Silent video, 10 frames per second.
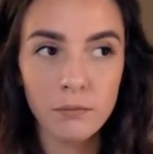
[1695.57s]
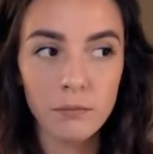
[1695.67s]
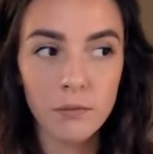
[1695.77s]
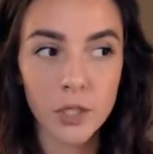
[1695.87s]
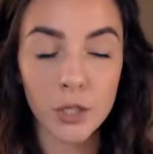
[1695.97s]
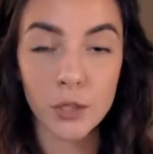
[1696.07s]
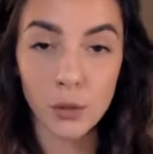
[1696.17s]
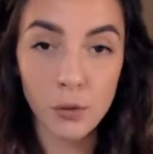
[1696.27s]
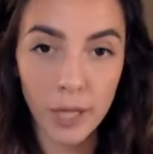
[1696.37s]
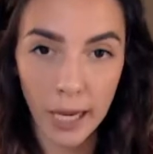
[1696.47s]
to
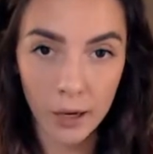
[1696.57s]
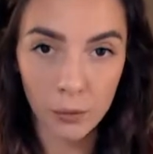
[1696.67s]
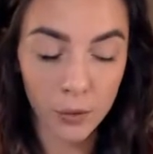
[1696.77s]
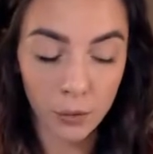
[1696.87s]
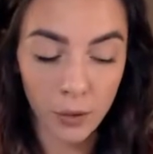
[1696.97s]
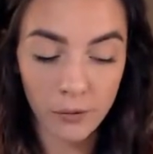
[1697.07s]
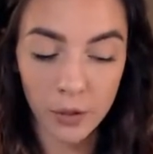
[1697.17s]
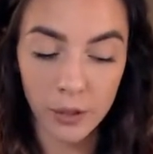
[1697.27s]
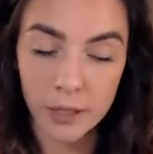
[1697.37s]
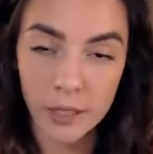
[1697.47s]
do that with whoever
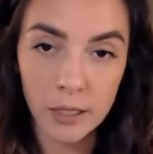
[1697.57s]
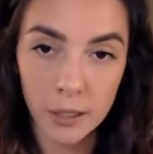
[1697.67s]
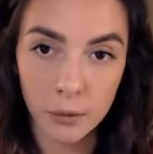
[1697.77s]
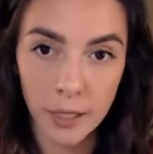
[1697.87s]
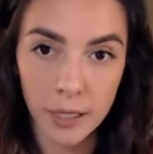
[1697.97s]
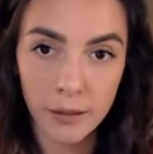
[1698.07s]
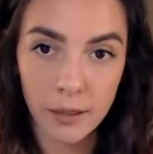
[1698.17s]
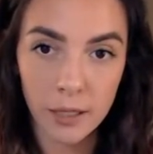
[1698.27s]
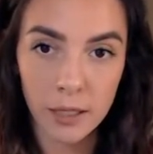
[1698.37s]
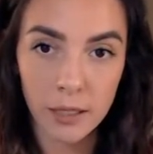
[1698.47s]
you're dealing with,
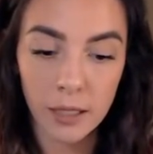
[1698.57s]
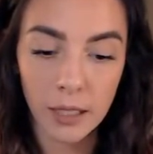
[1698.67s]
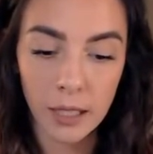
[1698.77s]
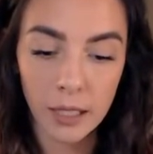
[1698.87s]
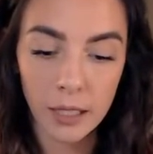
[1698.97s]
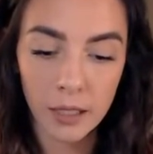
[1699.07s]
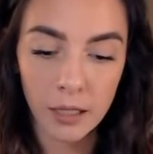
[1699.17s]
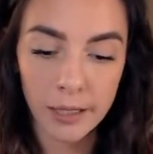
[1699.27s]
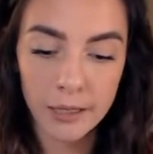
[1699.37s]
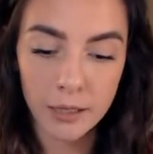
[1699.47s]

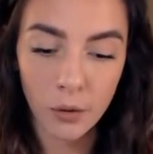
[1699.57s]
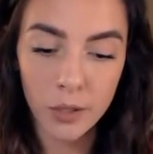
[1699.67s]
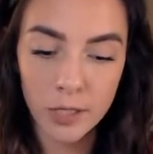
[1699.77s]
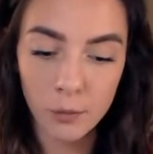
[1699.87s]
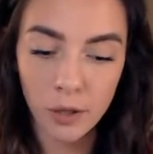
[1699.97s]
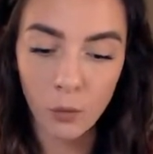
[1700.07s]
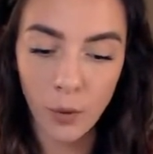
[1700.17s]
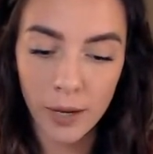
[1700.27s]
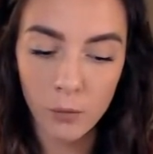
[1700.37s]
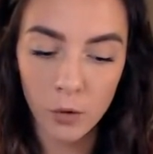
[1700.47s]
it's going to be
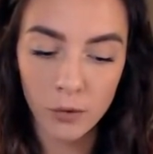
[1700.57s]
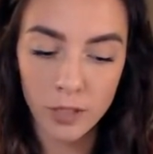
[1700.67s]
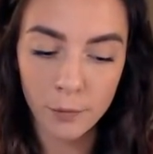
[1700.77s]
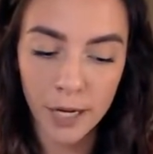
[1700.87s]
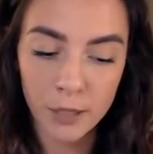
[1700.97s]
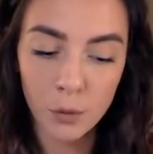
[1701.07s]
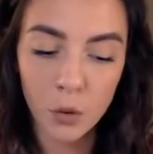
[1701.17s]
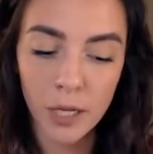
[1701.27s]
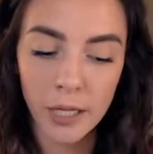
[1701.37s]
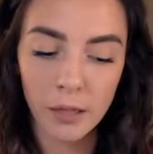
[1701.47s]
way more
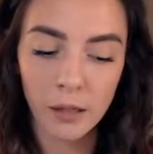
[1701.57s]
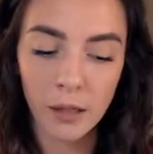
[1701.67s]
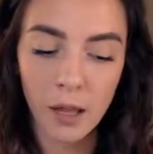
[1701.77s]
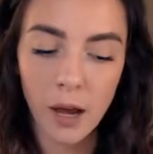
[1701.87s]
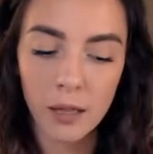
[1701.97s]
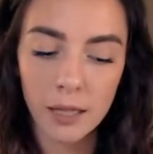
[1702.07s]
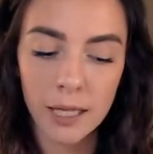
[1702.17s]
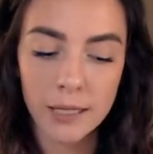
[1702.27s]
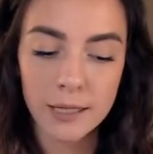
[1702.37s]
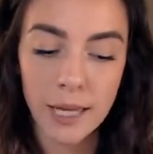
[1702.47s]
respectable and a lot
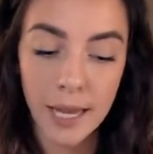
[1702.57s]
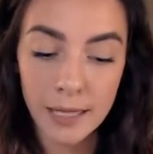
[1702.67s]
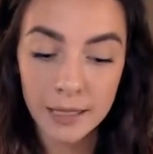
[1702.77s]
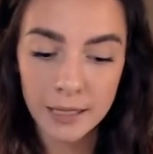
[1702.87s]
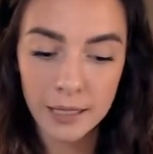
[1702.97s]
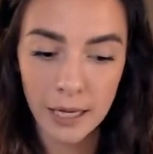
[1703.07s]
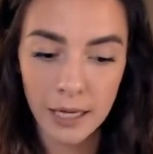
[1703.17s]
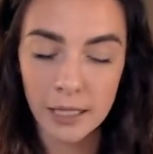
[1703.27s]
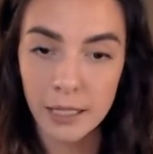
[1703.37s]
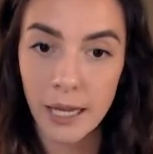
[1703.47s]
less tense
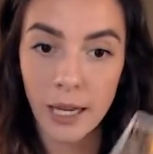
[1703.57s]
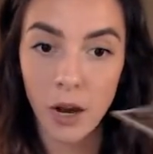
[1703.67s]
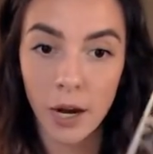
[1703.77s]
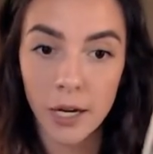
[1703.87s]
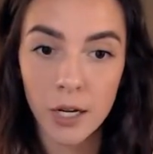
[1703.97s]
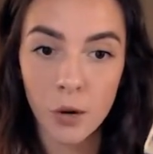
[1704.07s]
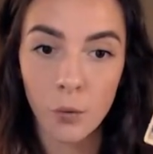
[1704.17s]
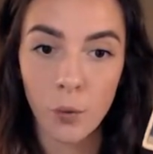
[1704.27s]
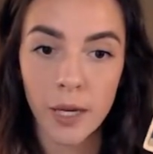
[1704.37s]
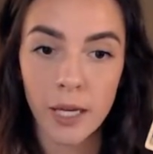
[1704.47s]
and chaotic
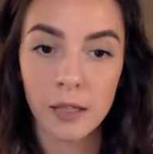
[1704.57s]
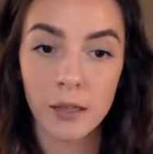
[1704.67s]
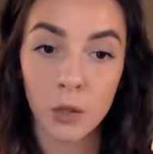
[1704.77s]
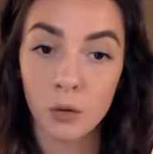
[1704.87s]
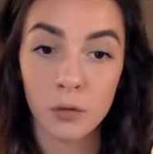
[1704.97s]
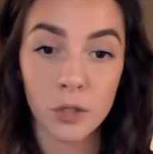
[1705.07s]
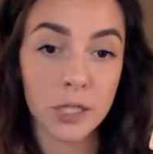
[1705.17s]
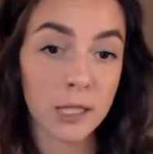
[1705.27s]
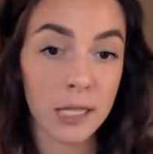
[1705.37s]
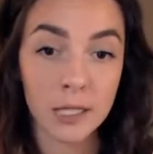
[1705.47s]
when the universe
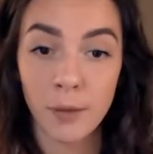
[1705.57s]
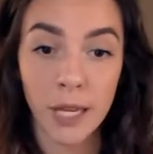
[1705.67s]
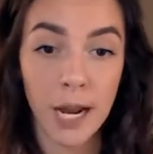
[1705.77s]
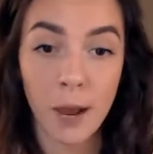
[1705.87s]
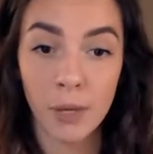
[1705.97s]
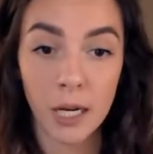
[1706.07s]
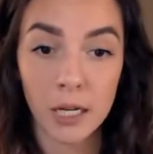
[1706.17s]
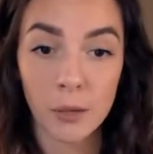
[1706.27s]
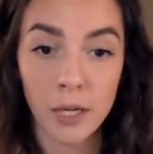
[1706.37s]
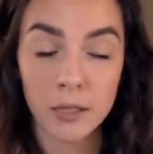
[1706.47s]
decides to make it happen
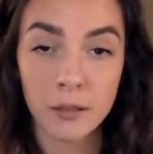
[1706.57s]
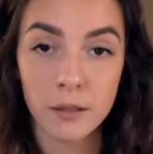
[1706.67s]
anyways.